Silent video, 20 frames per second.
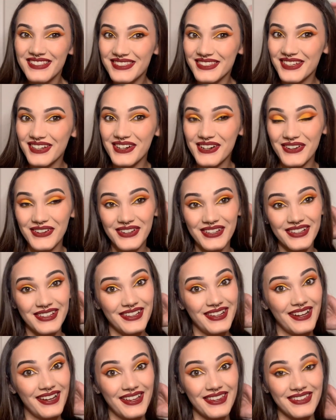So
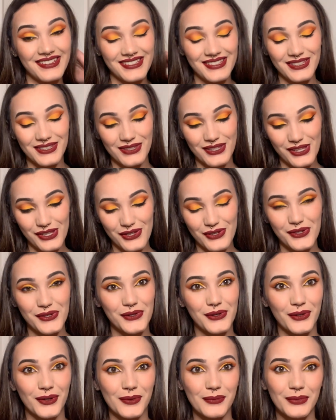yeah, this is the
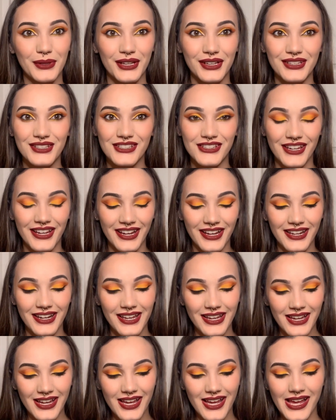Unicorn Blood
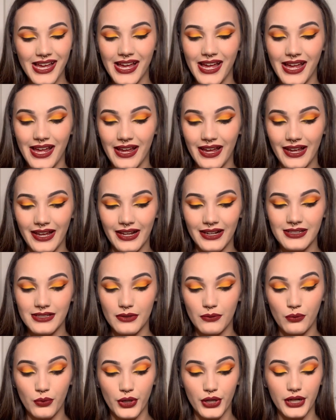shade, and
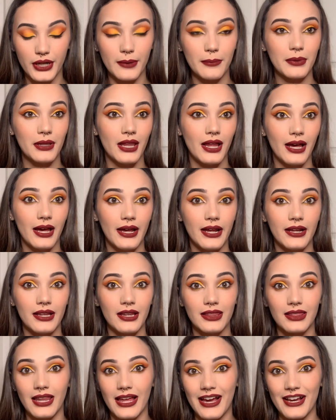we're gonna apply
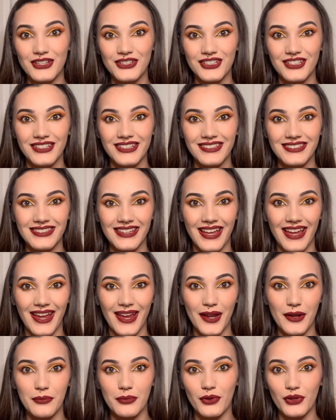lashes
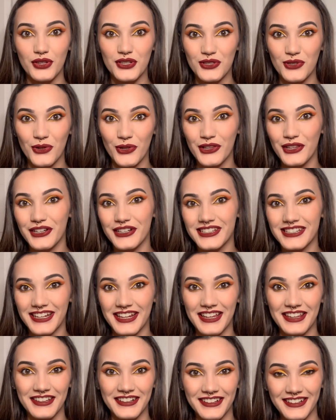and pull this whole look
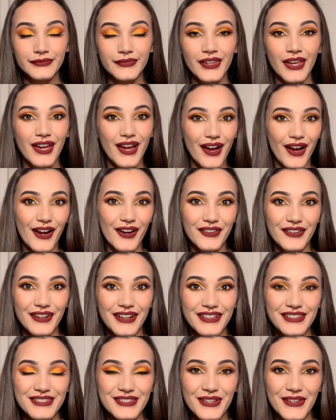together.
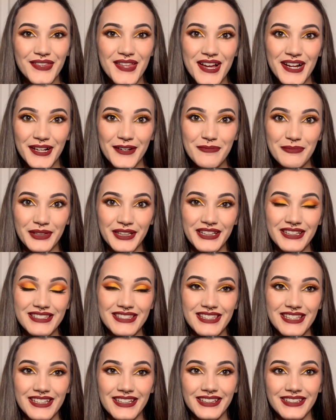Alright, so that completes
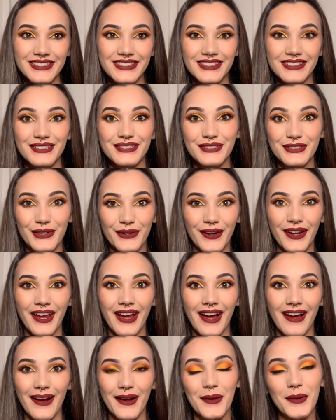this
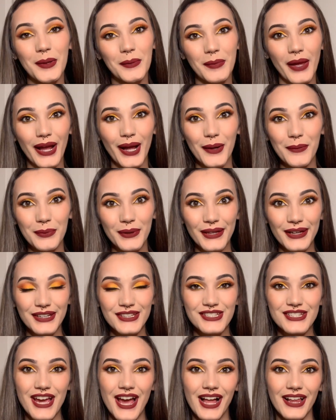Zodiac makeup look
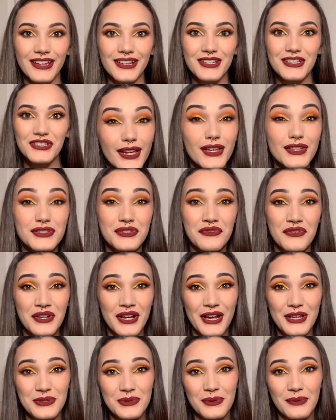challenge. So if you
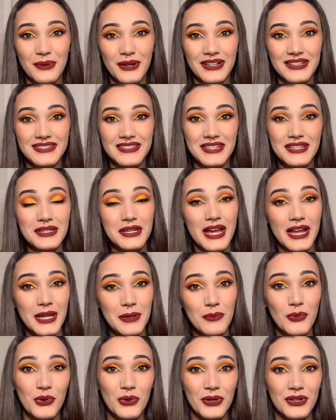guys would want to see any
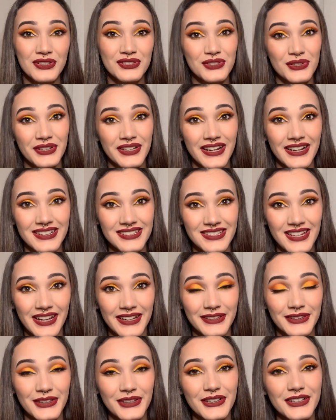more Zodiac
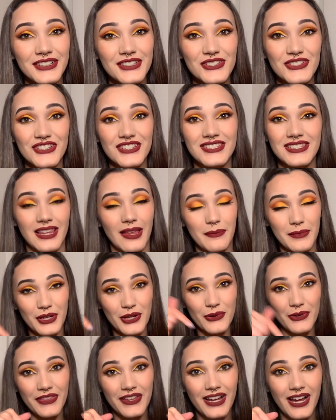sign looks, just let me
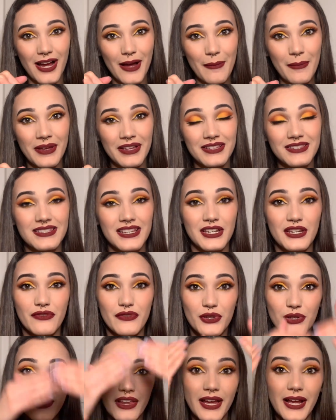know in the comments, and if
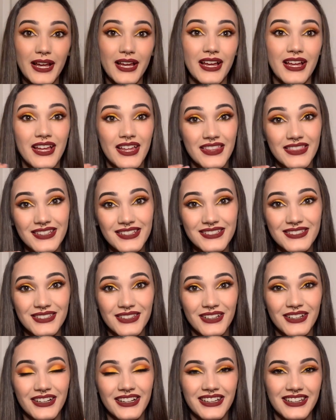you like this
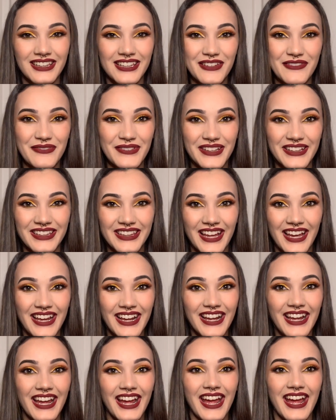look, leave me a
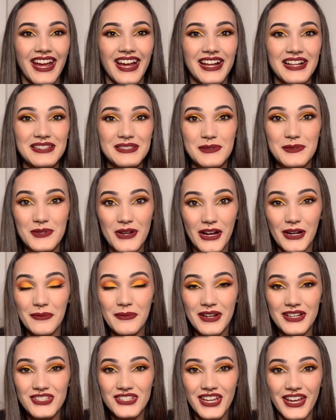like and subscribe to
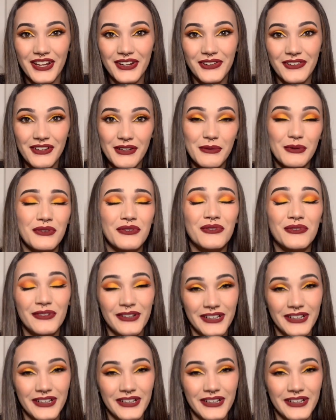my channel. It would